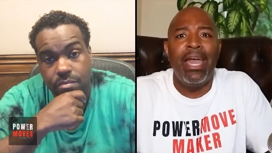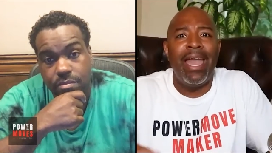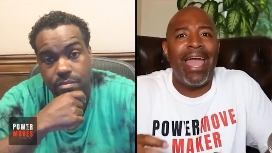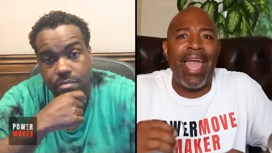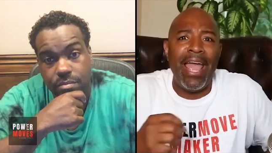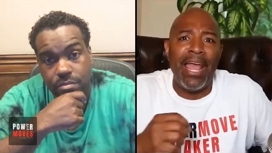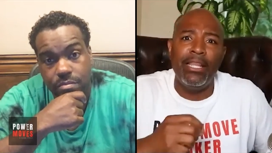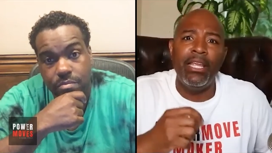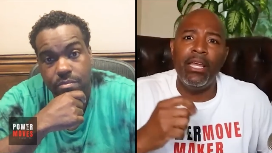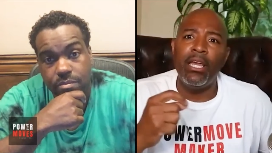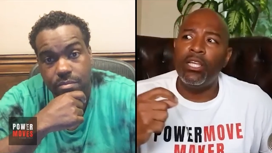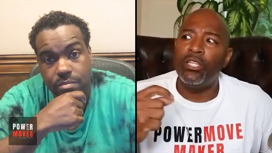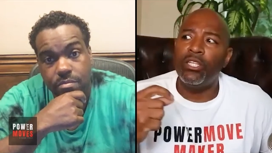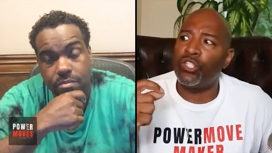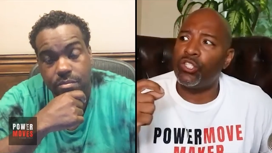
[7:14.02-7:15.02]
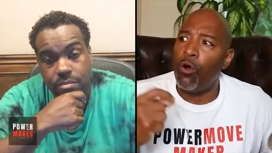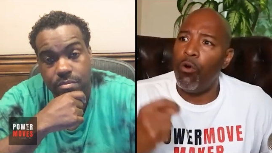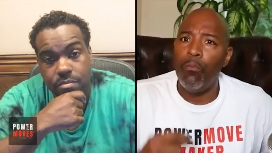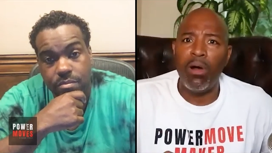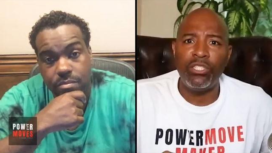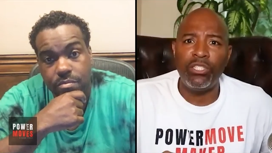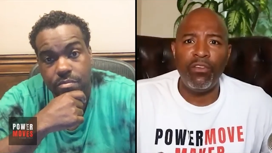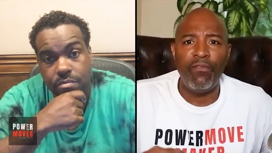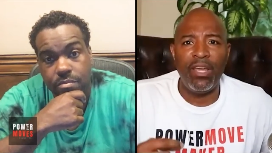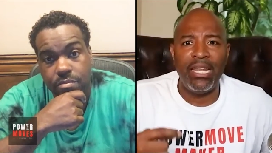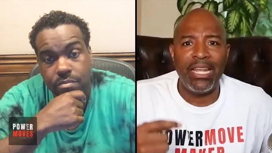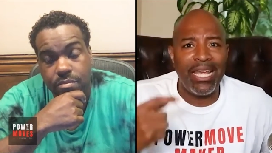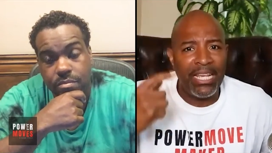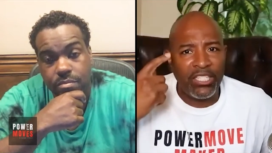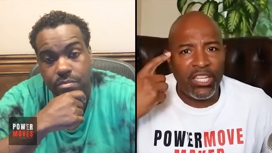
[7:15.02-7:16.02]
Speaker 1: And so much of it
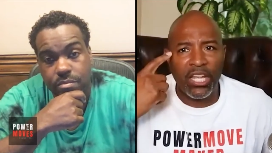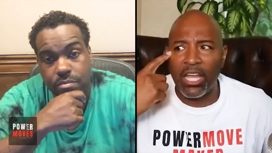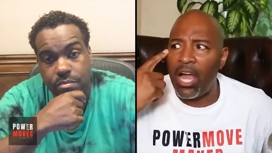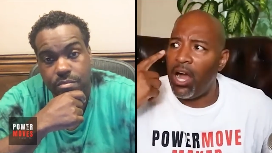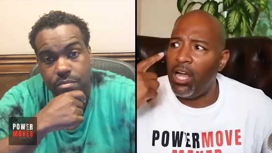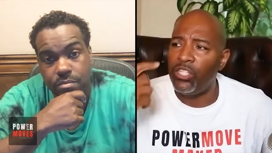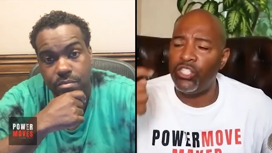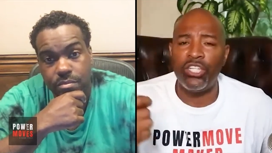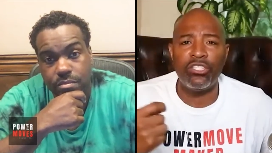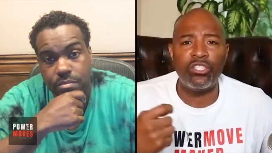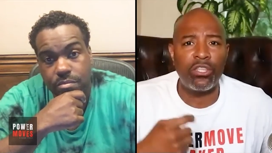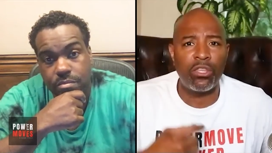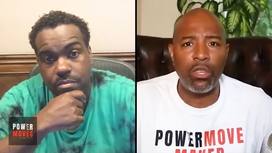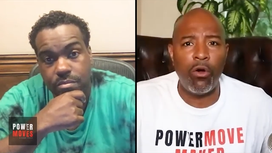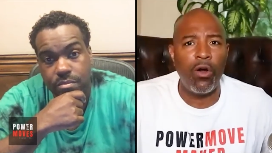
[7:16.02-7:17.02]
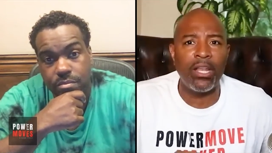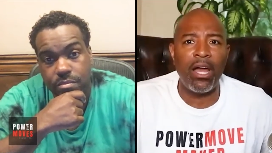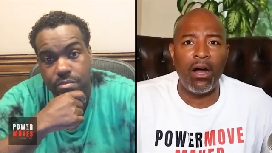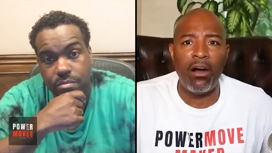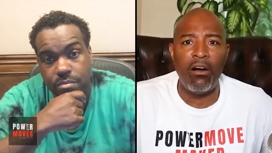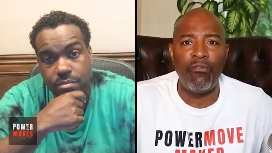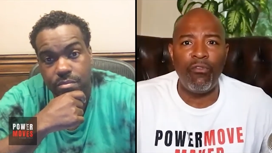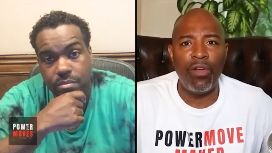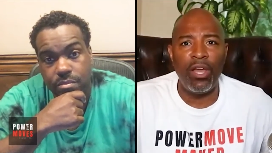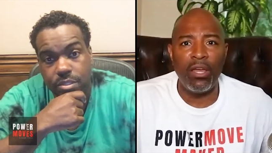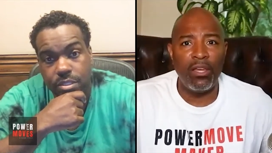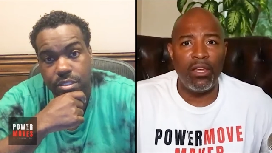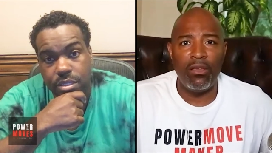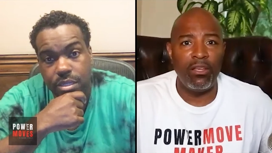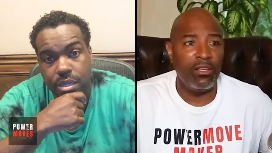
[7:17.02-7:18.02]
is the conscious thought of,
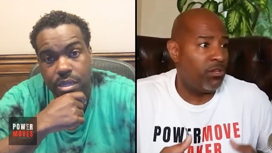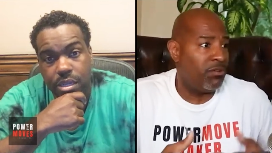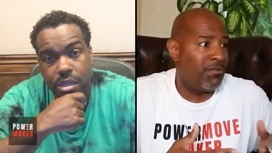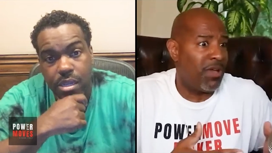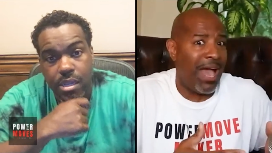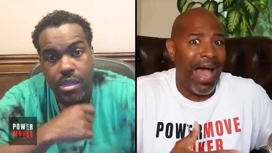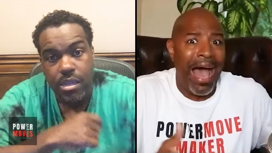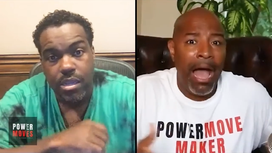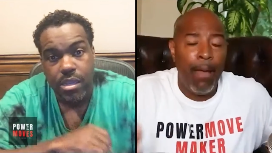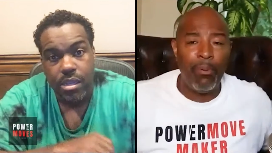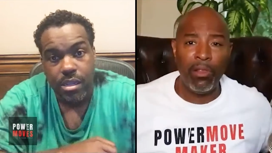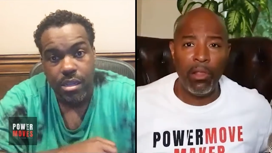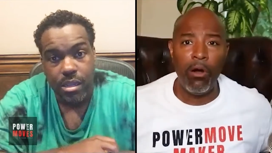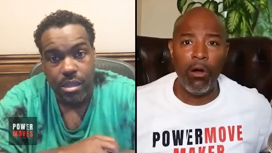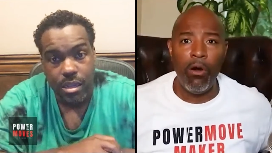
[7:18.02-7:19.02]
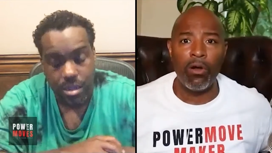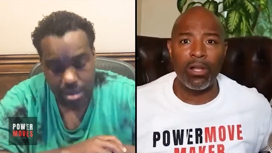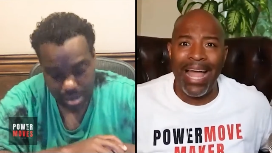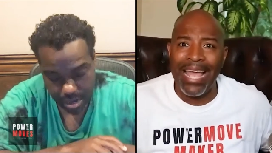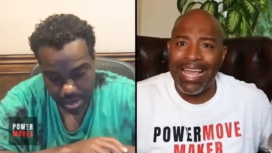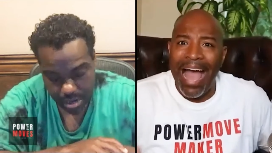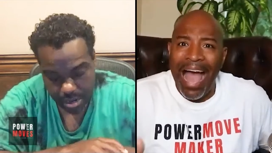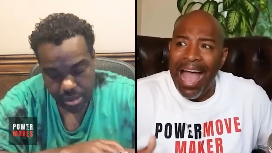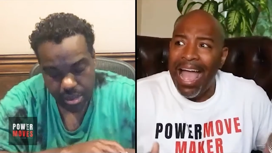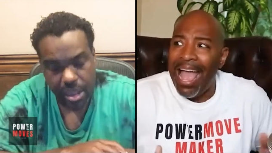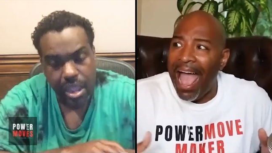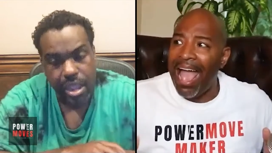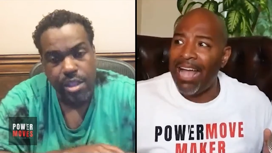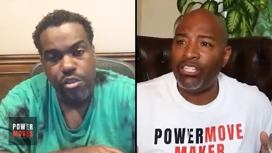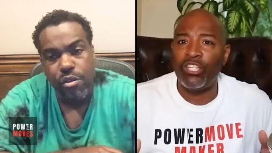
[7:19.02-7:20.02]
I belong. Like, I
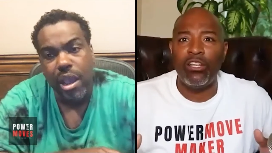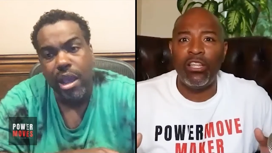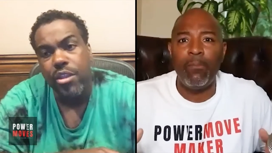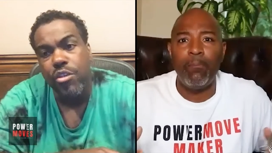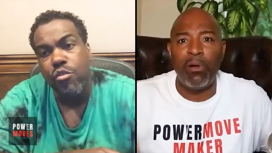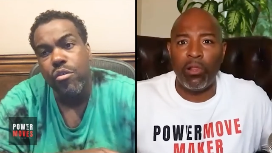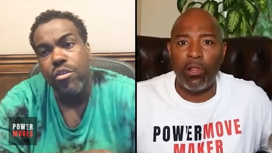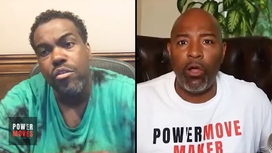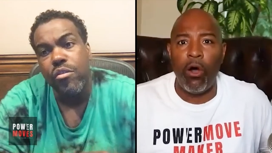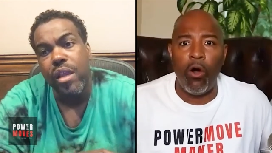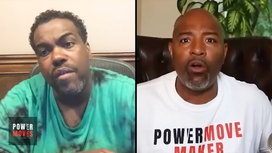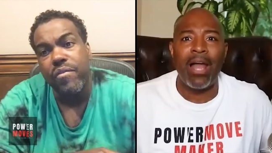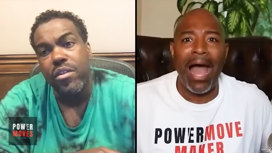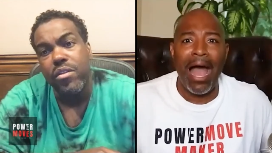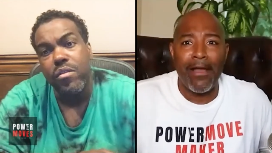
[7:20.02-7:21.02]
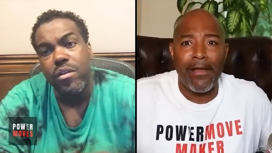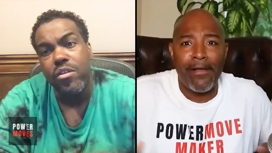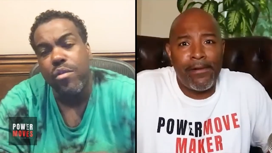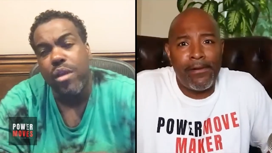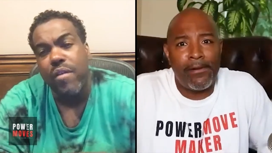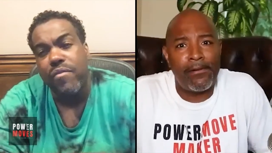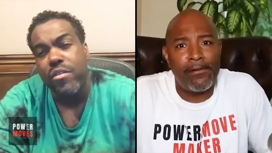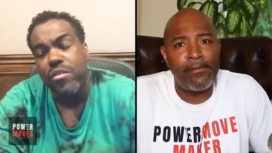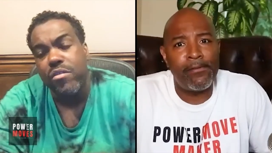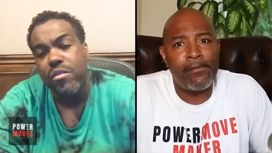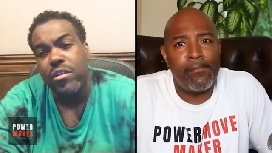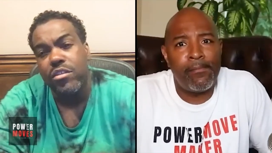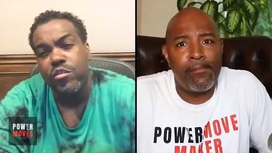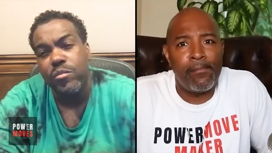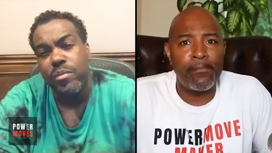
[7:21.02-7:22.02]
Speaker 2: actually belong. You have to know that
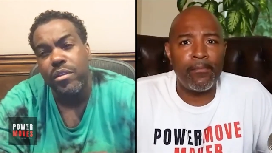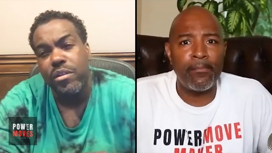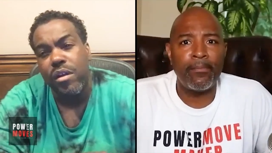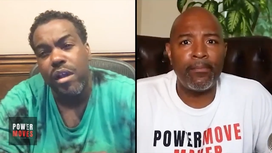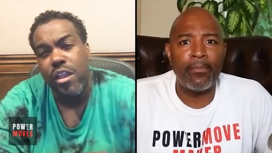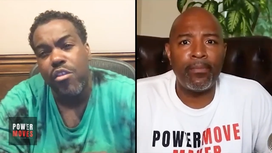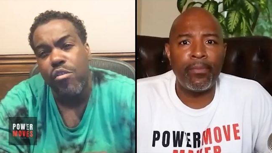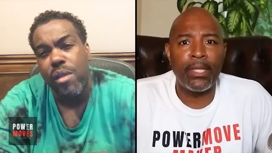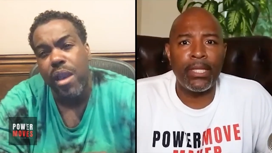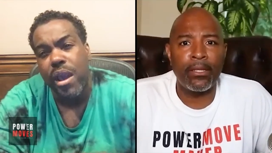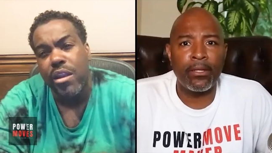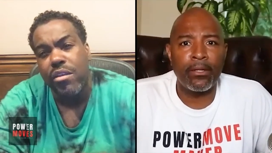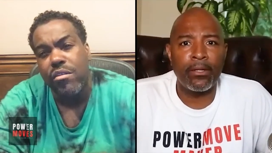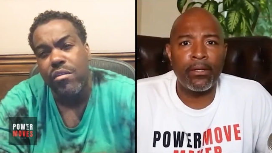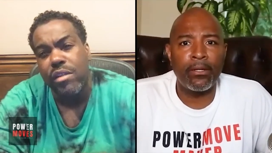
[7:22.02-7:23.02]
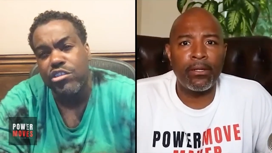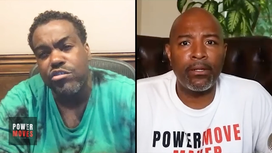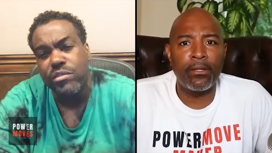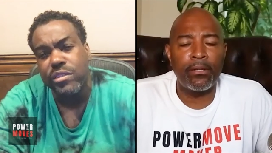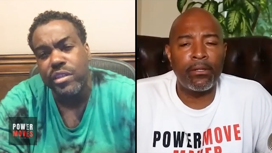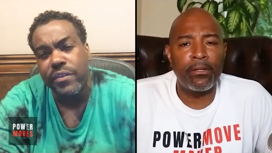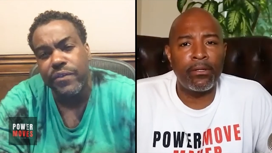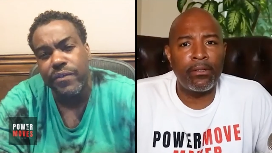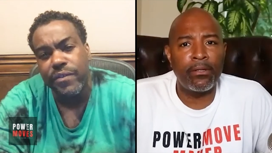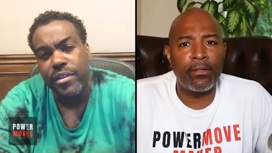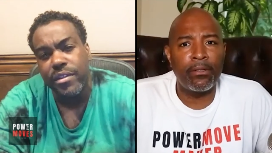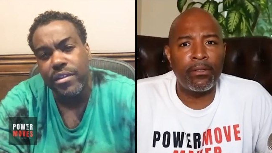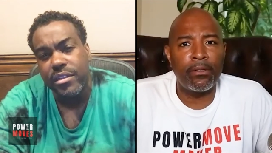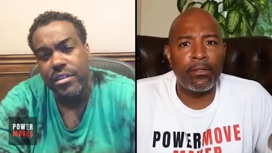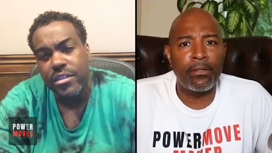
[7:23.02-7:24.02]
you belong, and you got to know that you're different.
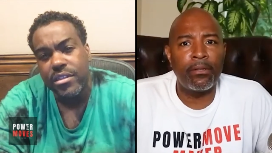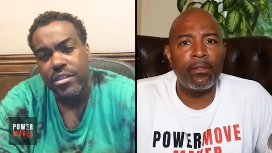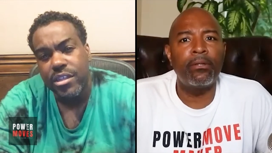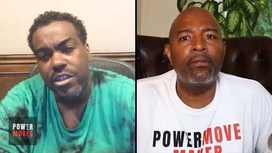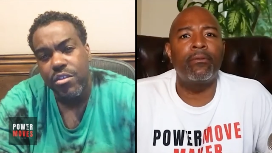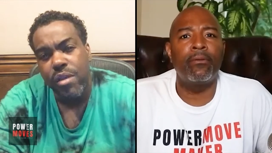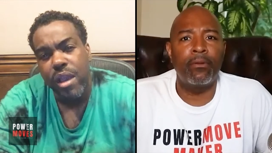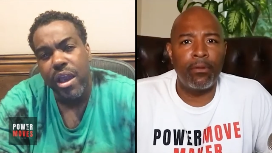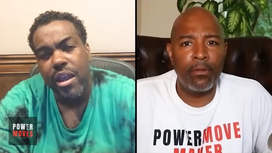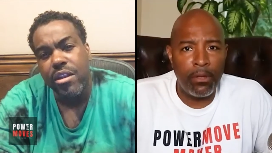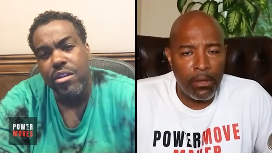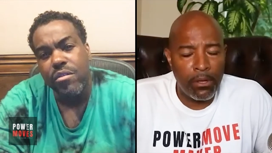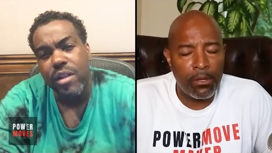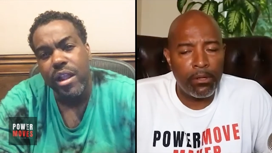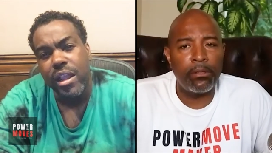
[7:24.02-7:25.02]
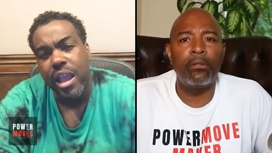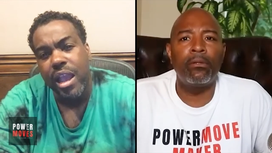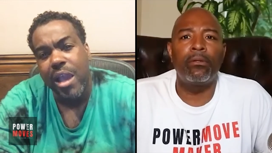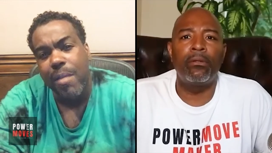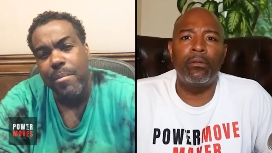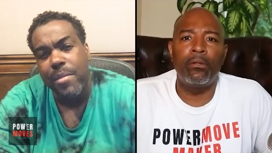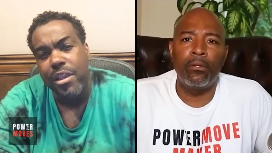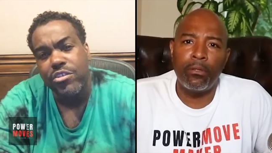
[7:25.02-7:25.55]
You got to know that God made you